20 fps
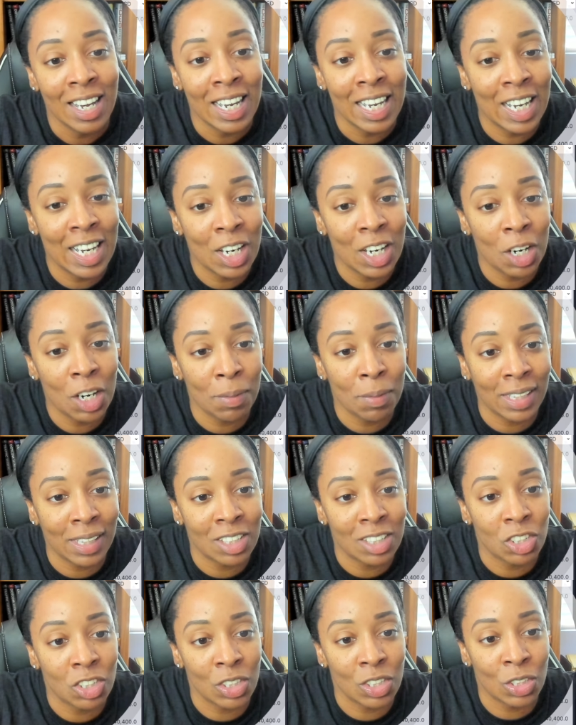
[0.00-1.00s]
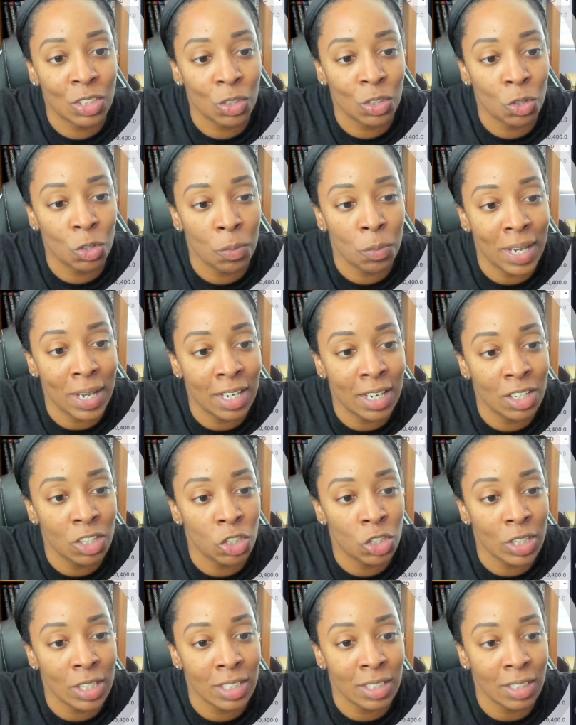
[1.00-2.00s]
here, but let's just zoom in
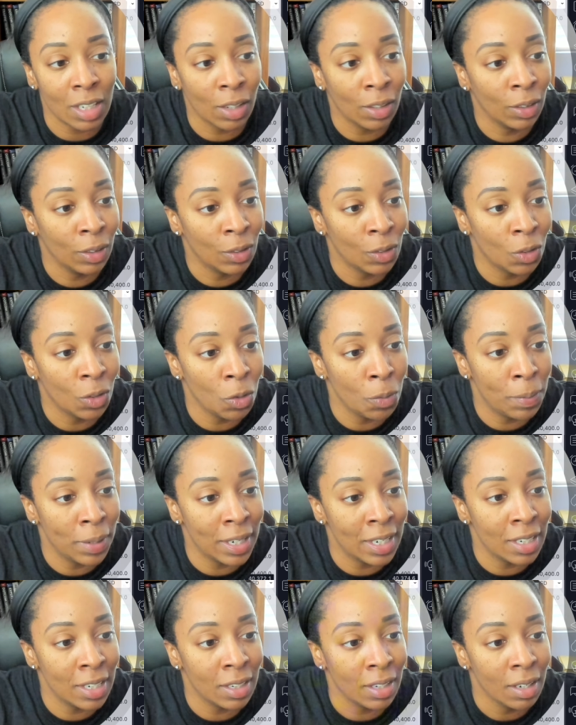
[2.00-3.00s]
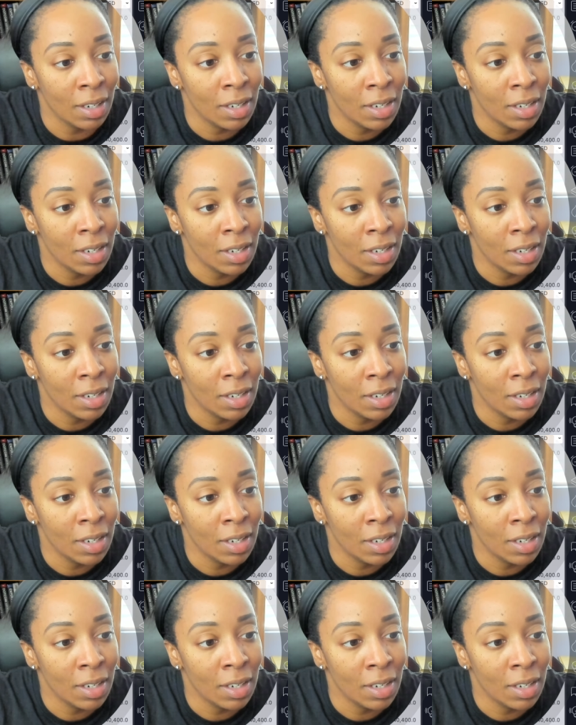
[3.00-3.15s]
just a little bit,